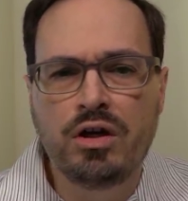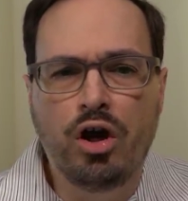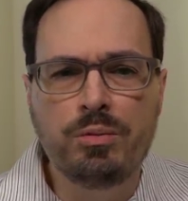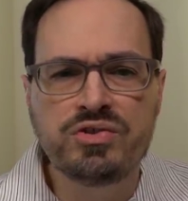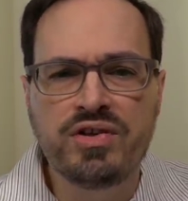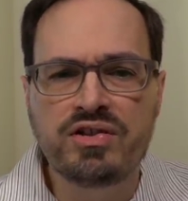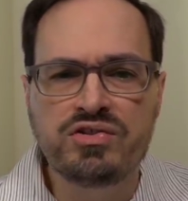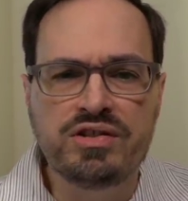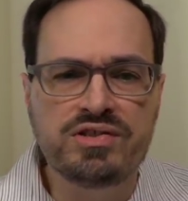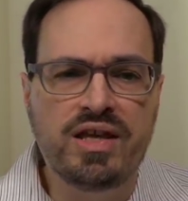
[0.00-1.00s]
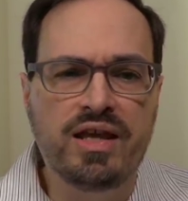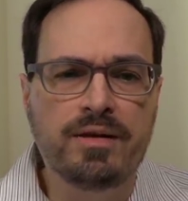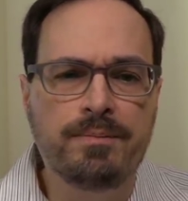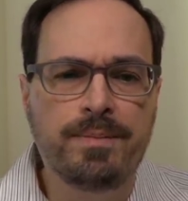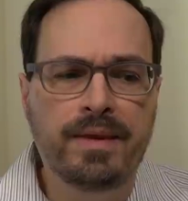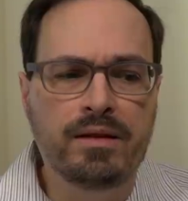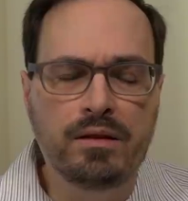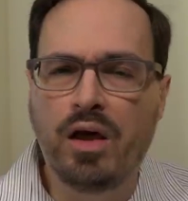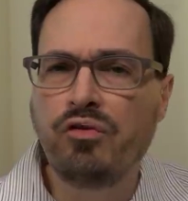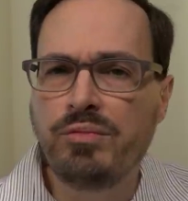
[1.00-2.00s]
almost like she's saying,
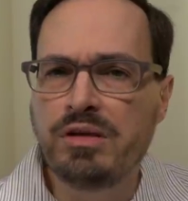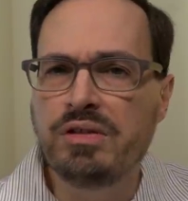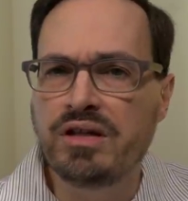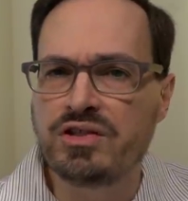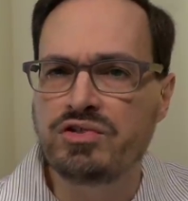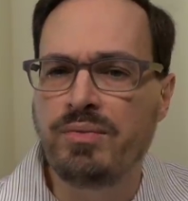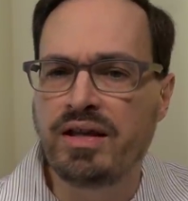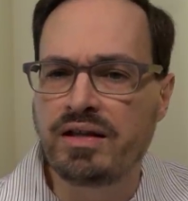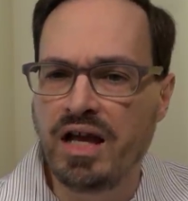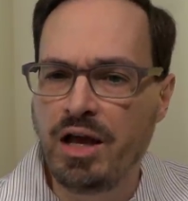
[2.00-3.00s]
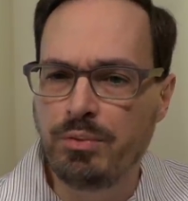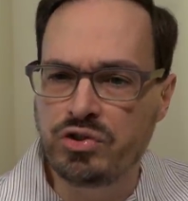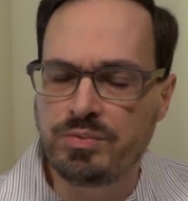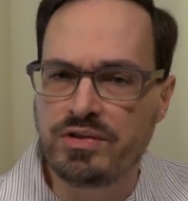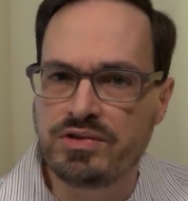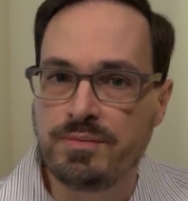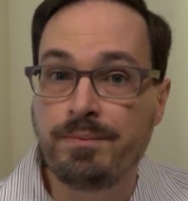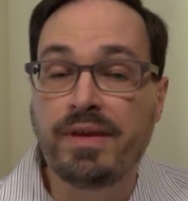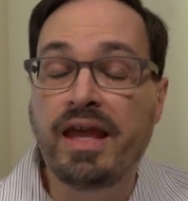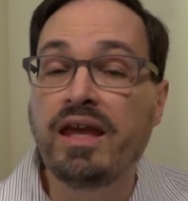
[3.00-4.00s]
love me because of my accomplishments
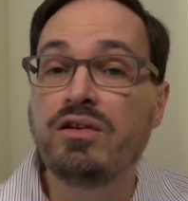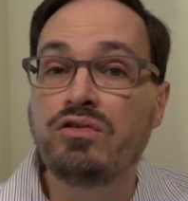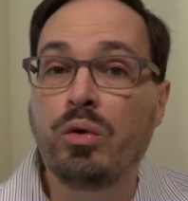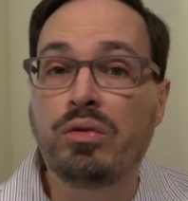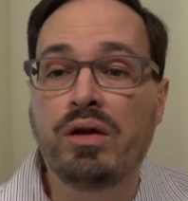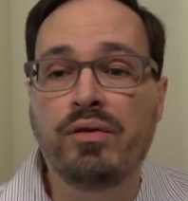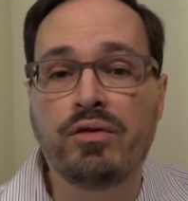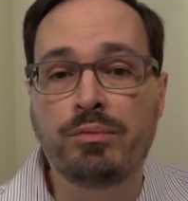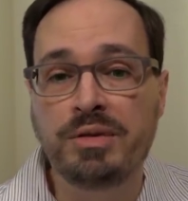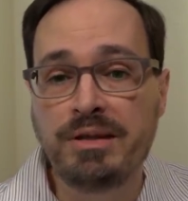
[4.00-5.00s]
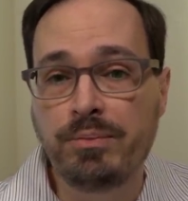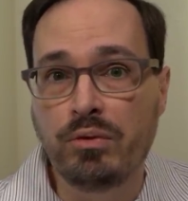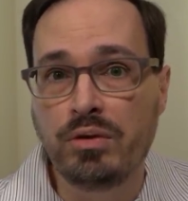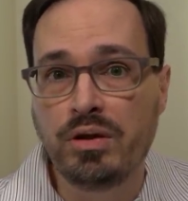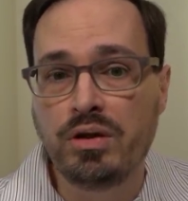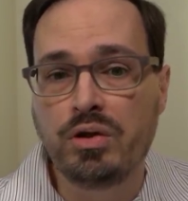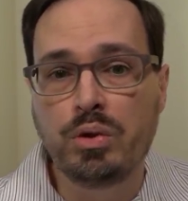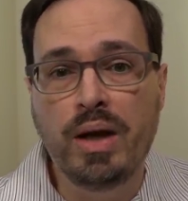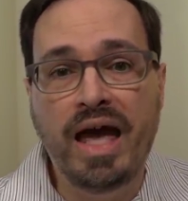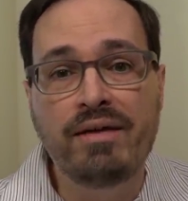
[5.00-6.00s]
and don't love other people
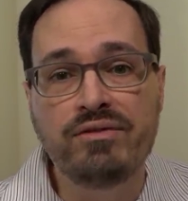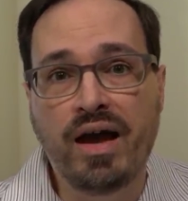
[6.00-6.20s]
who have